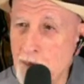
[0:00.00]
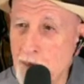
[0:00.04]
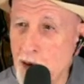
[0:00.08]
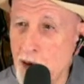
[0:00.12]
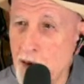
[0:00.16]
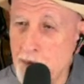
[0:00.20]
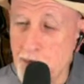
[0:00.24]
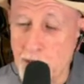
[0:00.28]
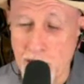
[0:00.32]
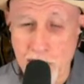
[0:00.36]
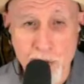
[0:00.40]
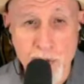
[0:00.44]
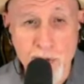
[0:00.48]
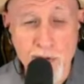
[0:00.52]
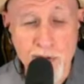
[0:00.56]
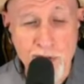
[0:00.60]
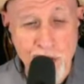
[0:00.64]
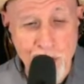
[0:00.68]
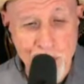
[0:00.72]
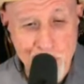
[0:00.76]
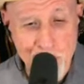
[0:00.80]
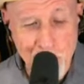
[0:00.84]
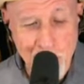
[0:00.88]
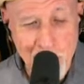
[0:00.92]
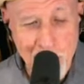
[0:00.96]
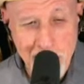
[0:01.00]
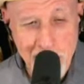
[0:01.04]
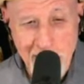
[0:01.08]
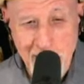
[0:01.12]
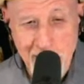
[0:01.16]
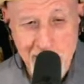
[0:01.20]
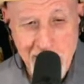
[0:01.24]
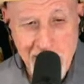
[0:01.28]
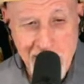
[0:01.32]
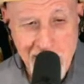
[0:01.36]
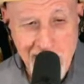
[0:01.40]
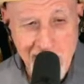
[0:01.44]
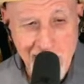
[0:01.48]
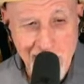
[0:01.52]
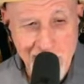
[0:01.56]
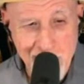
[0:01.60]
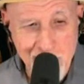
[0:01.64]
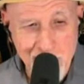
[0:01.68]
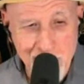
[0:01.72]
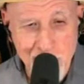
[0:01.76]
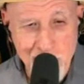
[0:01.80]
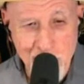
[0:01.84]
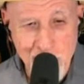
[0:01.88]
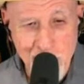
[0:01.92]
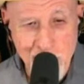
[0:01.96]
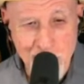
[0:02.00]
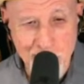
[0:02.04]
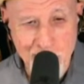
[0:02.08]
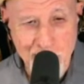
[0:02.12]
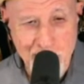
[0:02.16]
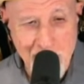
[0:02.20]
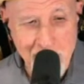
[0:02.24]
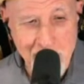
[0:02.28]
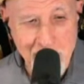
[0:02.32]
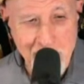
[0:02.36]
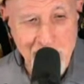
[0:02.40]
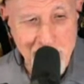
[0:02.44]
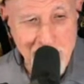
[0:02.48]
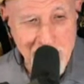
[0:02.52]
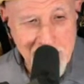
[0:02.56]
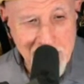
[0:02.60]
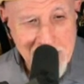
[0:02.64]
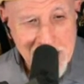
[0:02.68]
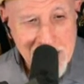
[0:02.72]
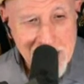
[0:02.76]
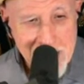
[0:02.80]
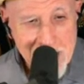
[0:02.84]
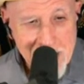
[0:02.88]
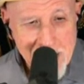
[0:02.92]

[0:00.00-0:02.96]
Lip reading: Burt produced it, so he probably had a lot to do with the sound of it.